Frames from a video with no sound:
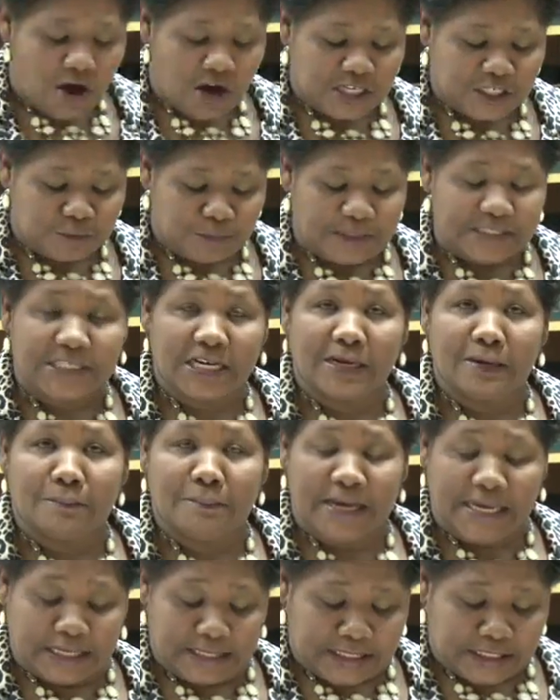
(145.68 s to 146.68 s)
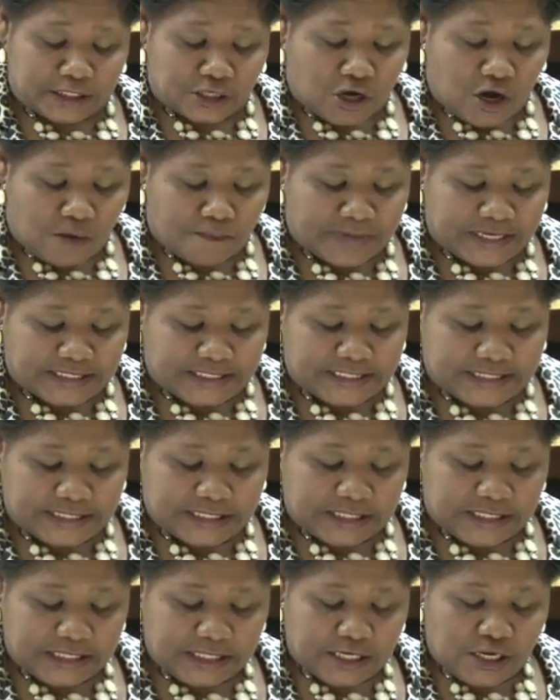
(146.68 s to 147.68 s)
hospital building
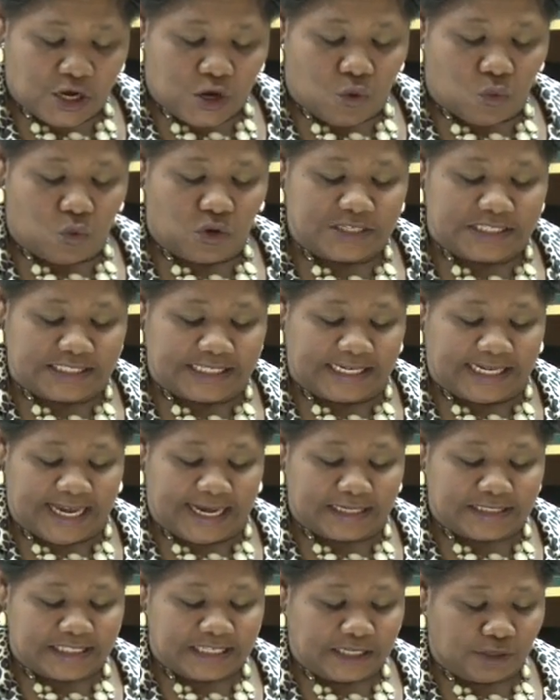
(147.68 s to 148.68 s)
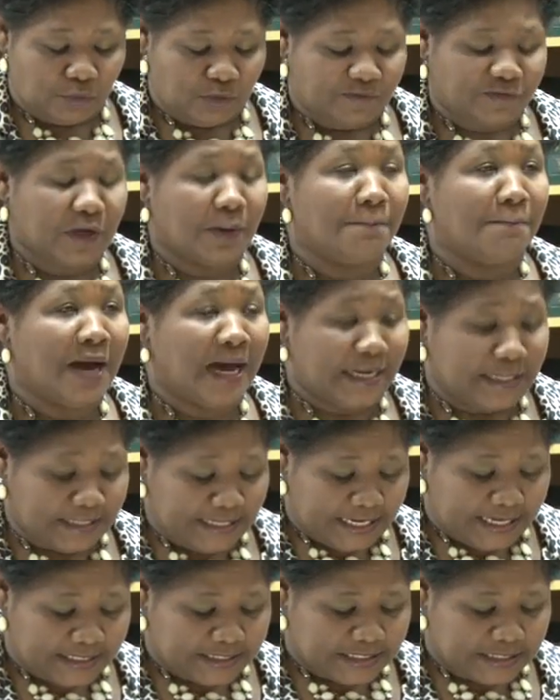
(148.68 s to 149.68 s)
committee was selected with the
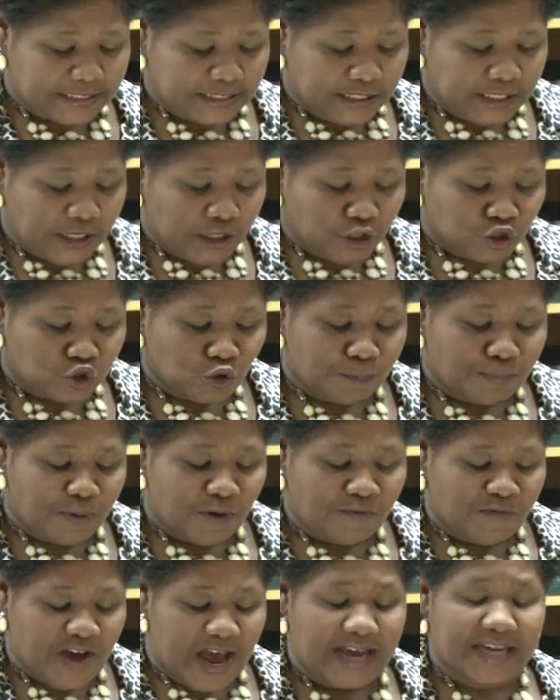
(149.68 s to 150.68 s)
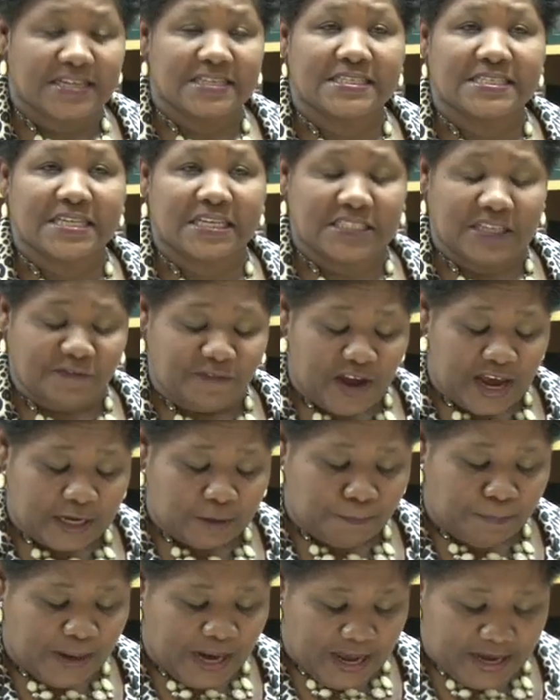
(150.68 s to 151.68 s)
mandate to provide
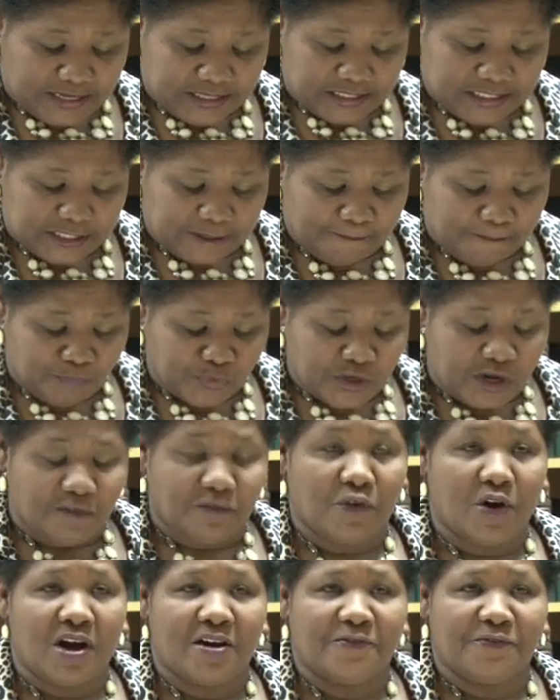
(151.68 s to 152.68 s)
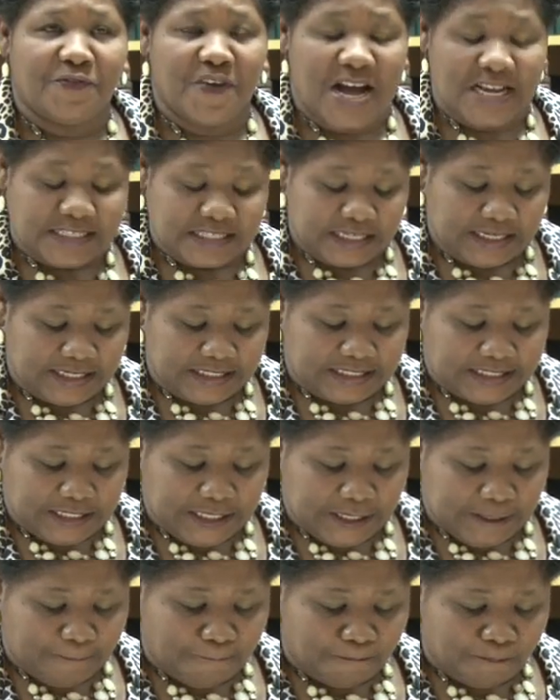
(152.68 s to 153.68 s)
certified plans for a
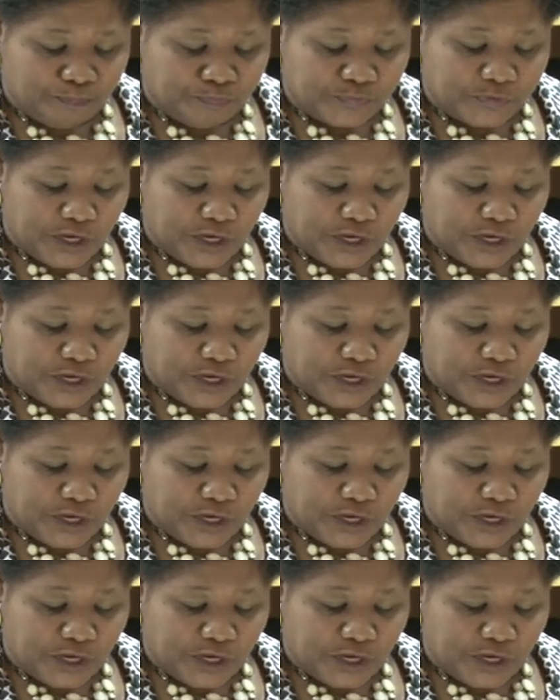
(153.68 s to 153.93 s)
facility